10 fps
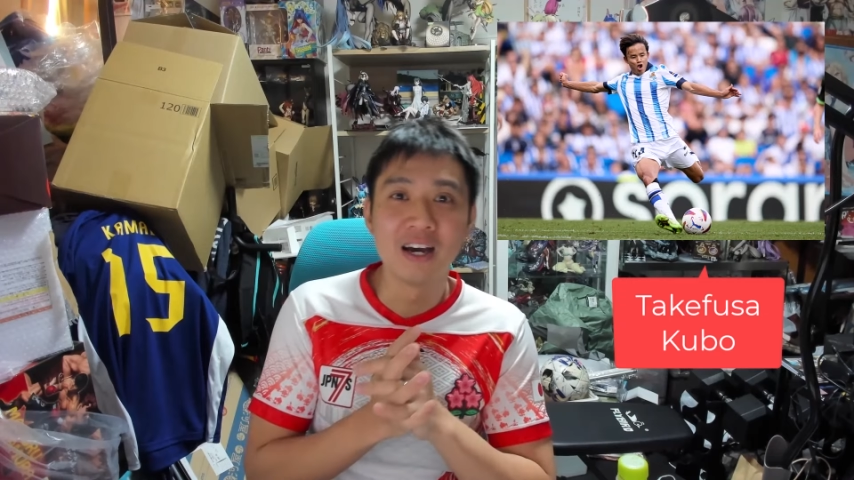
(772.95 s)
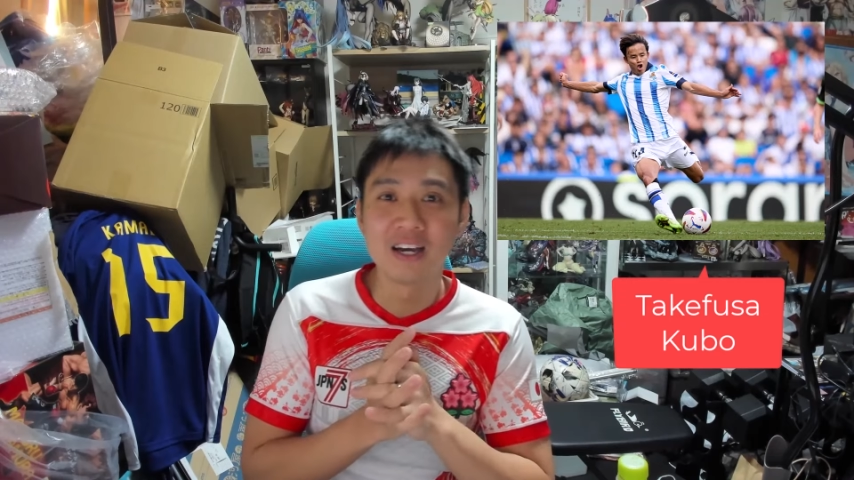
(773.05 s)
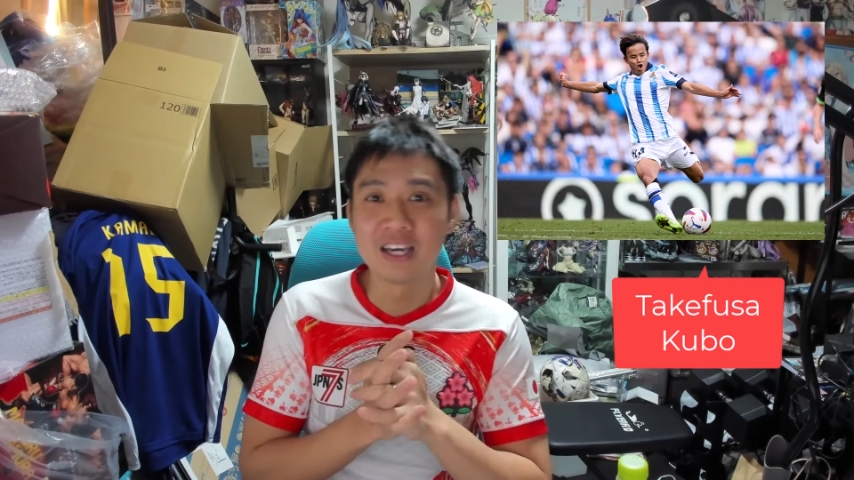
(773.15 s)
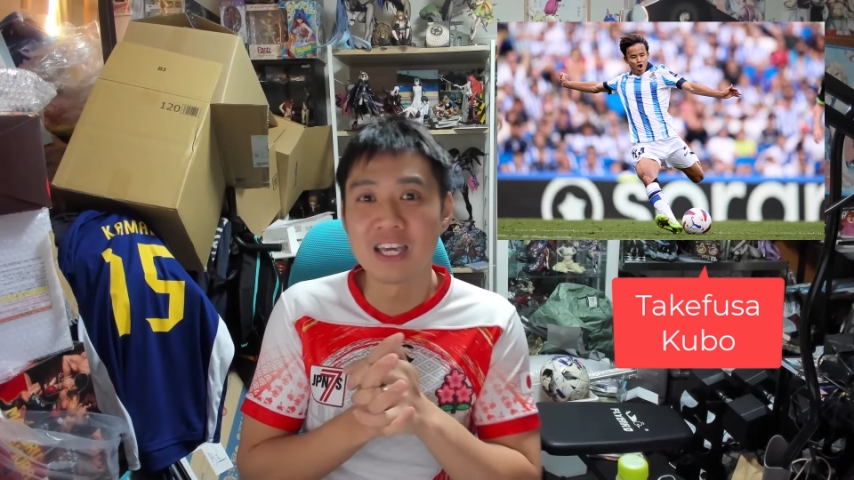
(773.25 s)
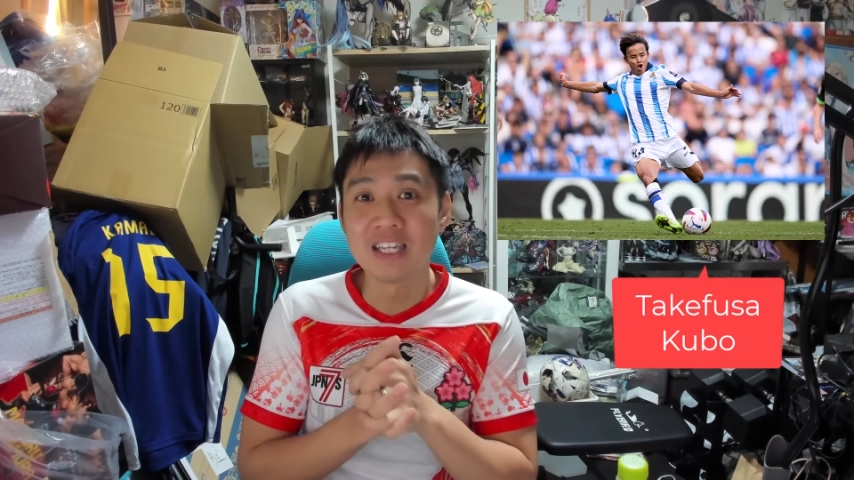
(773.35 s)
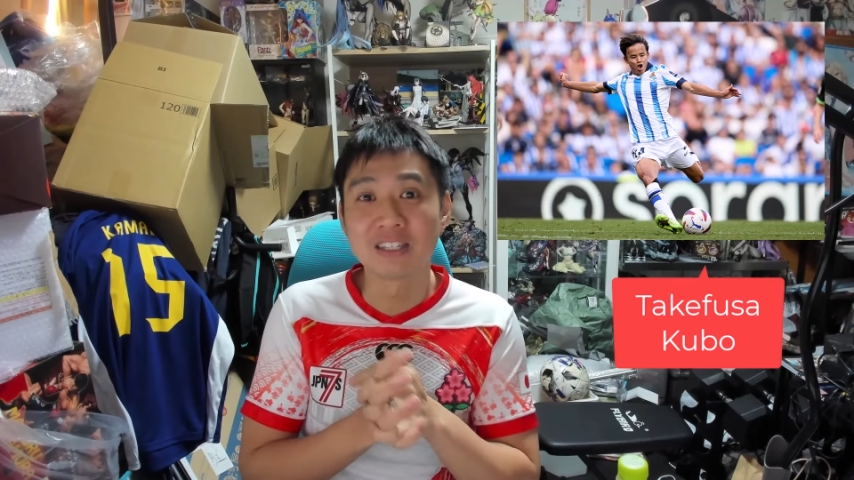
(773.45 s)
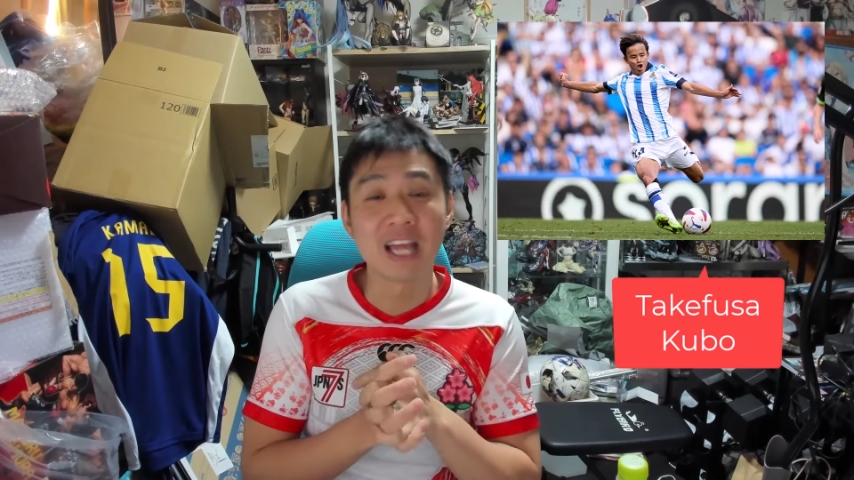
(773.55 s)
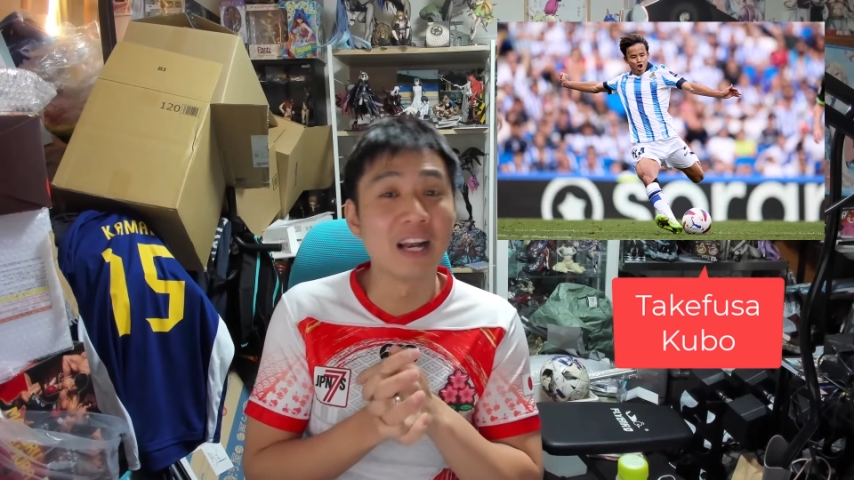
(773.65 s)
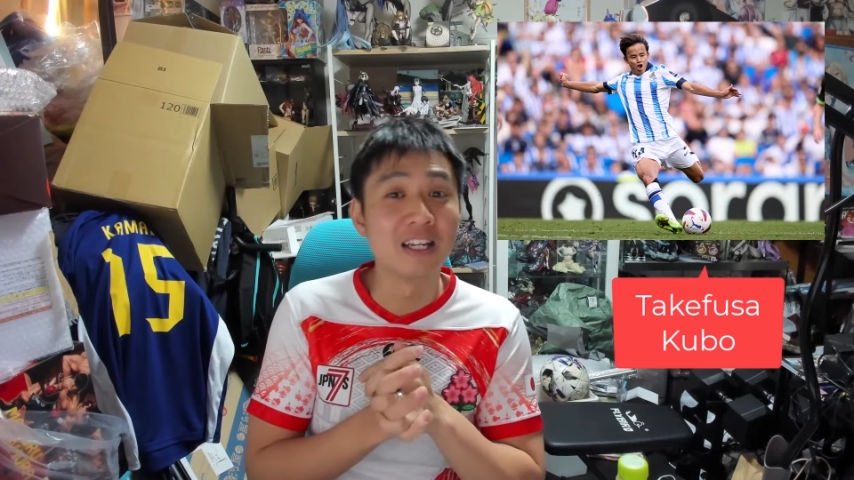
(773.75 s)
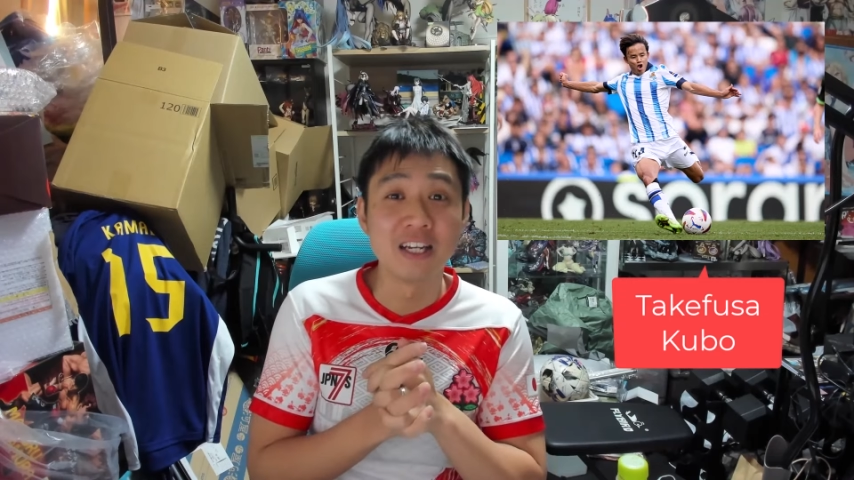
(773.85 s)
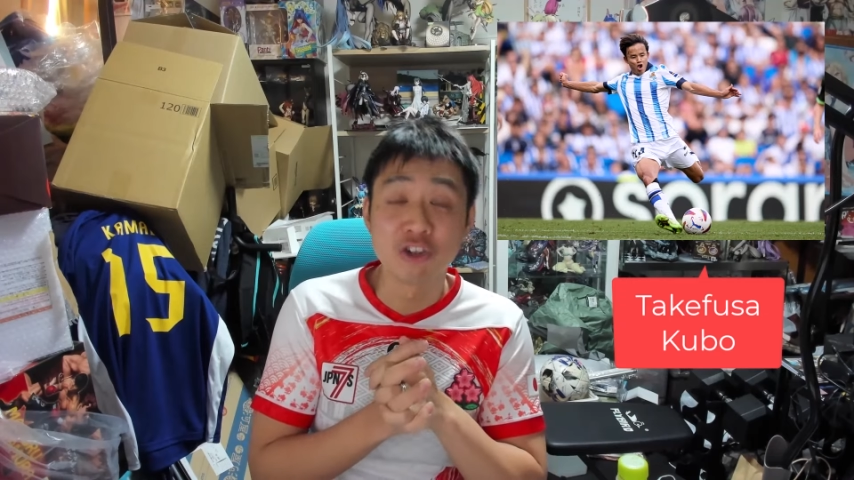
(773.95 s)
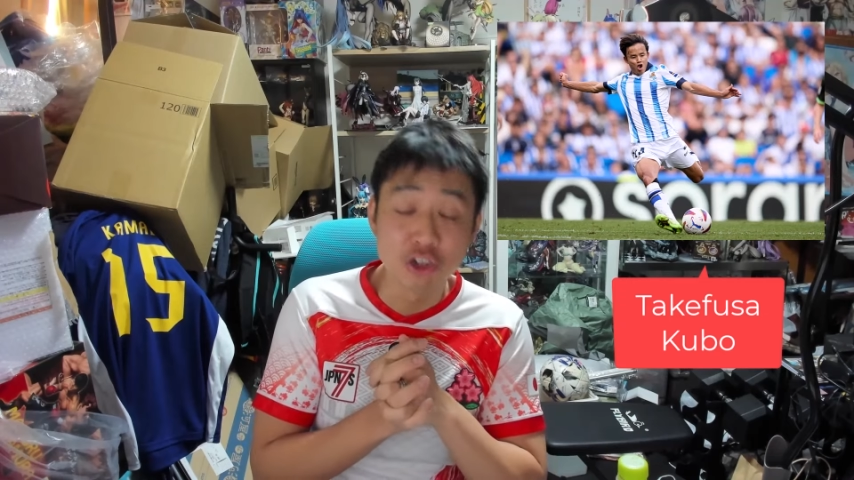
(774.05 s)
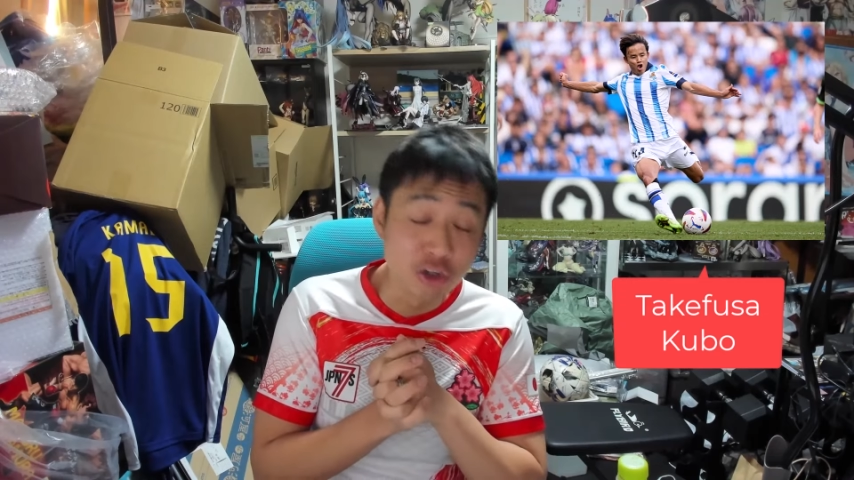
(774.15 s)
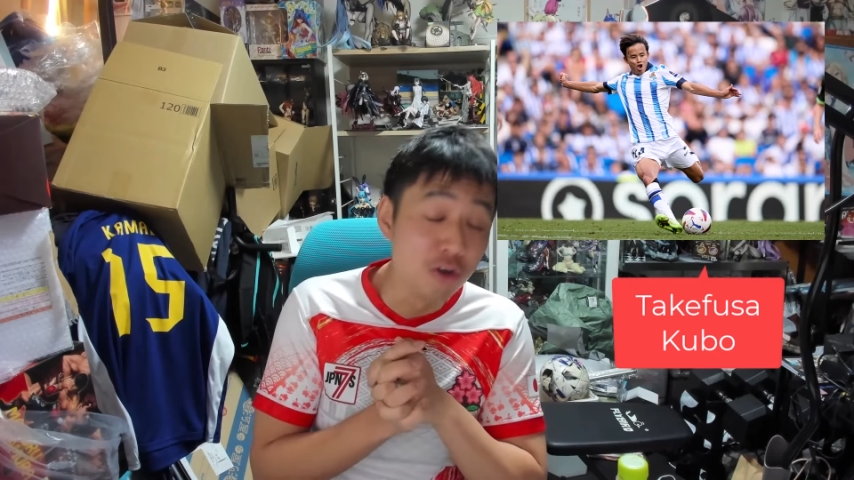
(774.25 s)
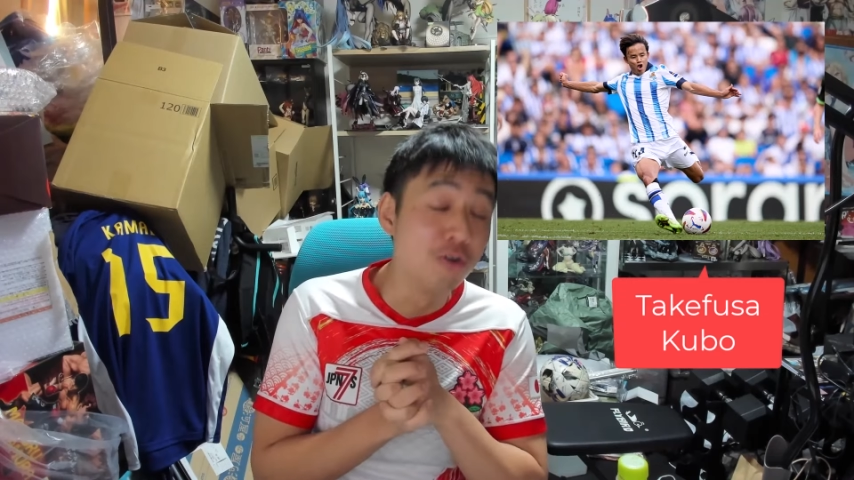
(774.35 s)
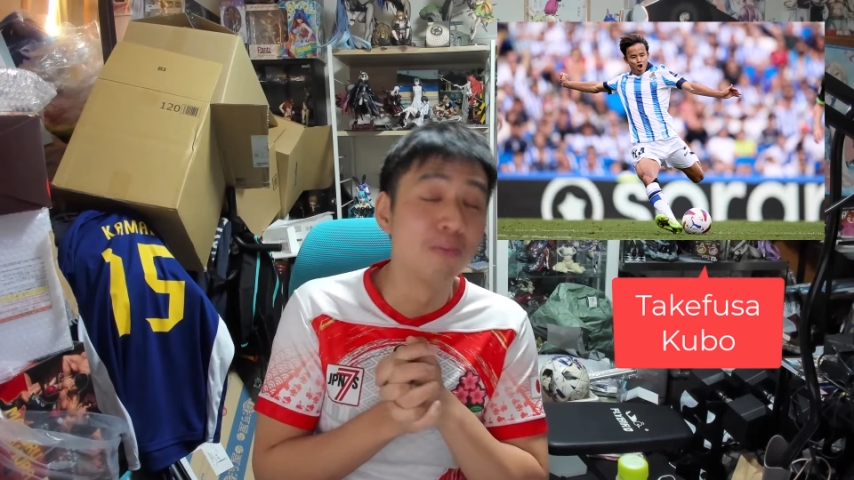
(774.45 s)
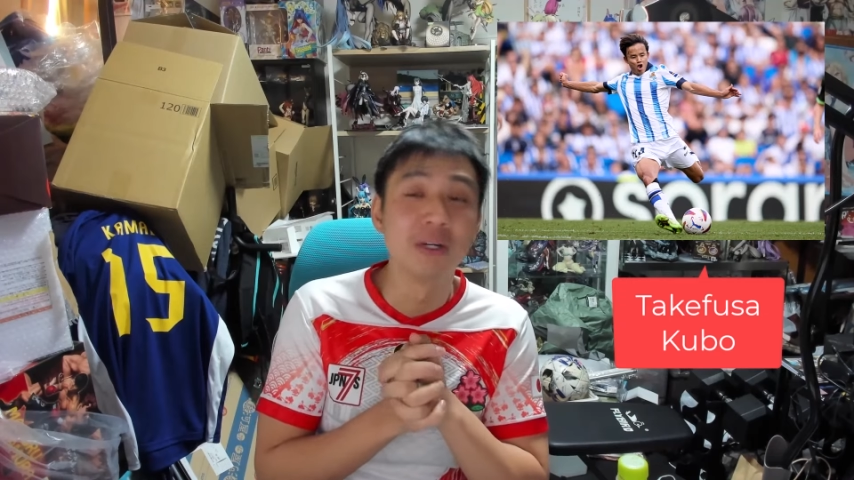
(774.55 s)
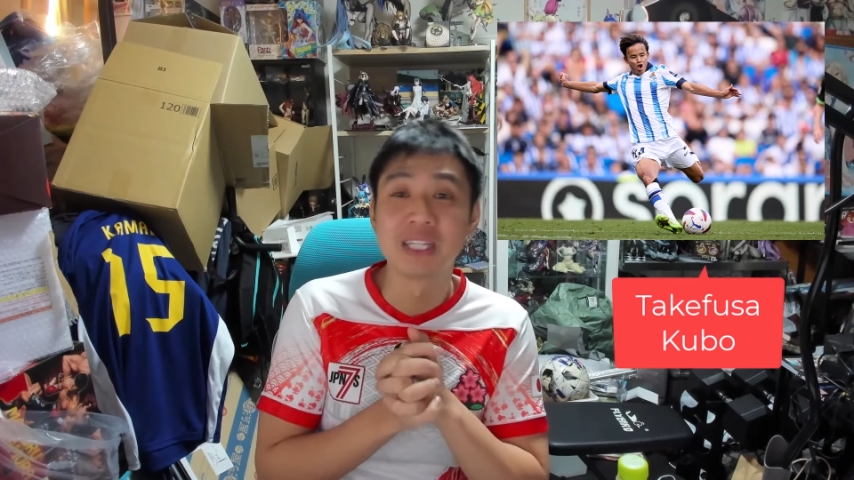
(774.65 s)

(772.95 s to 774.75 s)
He's talented, super